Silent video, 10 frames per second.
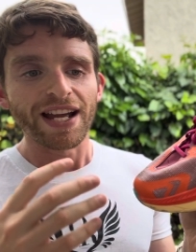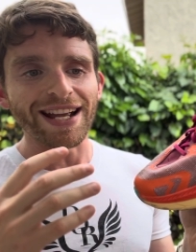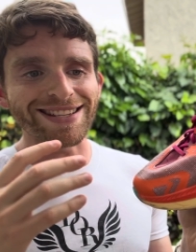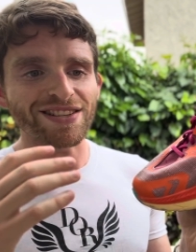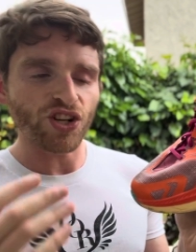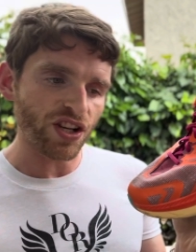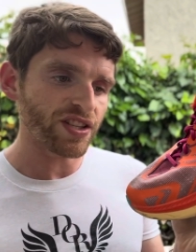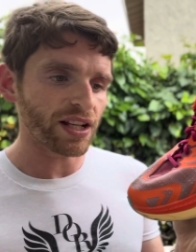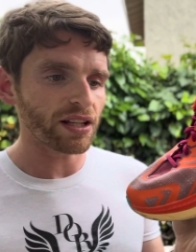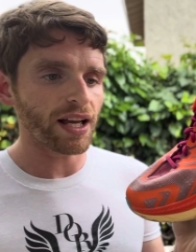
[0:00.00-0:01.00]
It's just
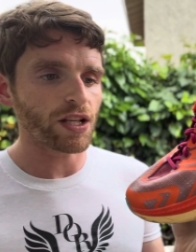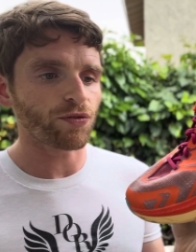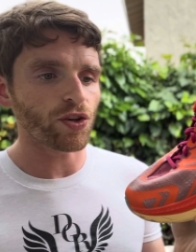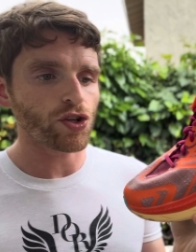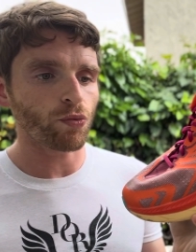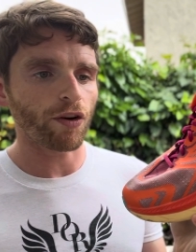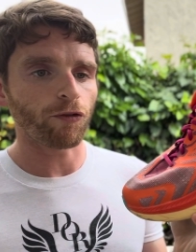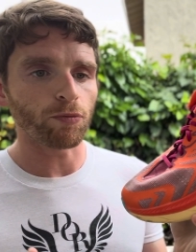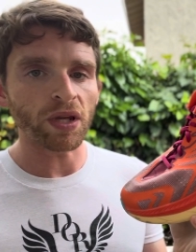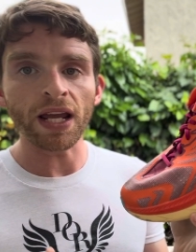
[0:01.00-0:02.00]
like the last version where
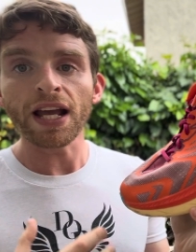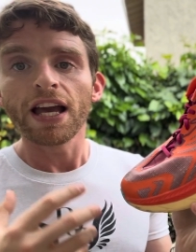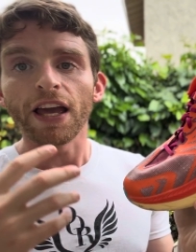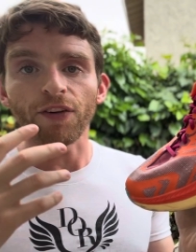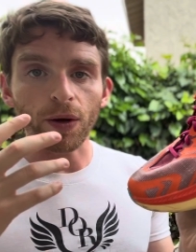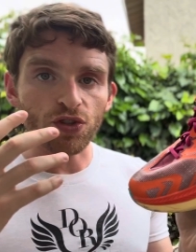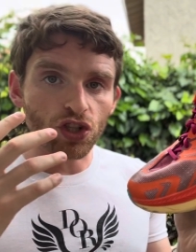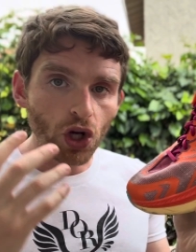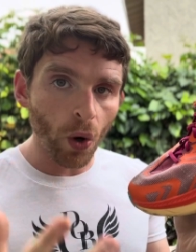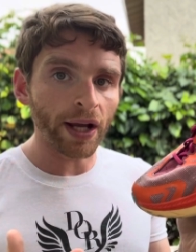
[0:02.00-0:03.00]
for me, if I was
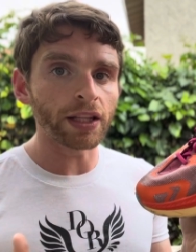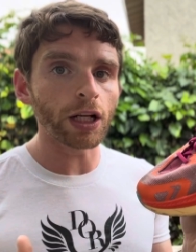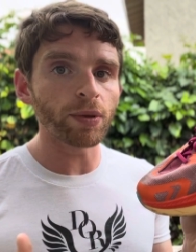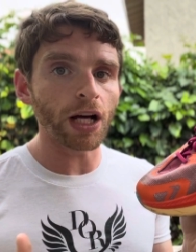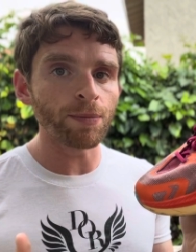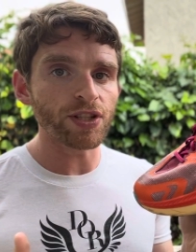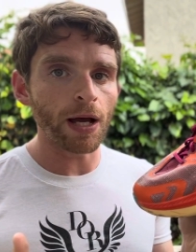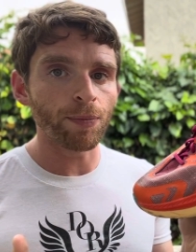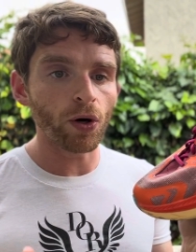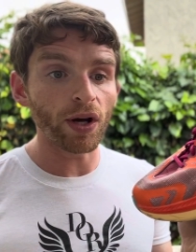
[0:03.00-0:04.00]
going a little bit
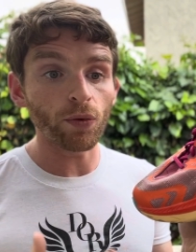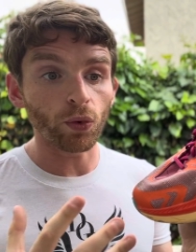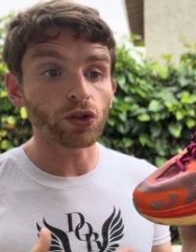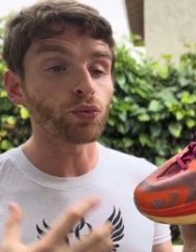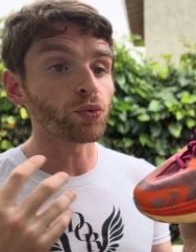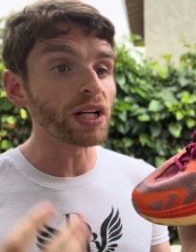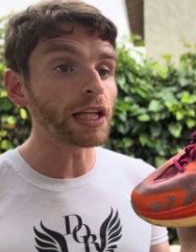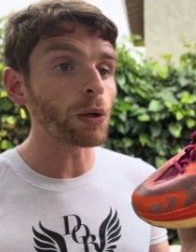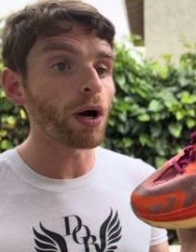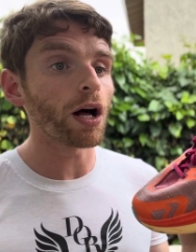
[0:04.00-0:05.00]
up-tempo, it worked
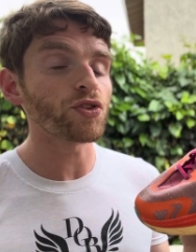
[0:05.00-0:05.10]
really well.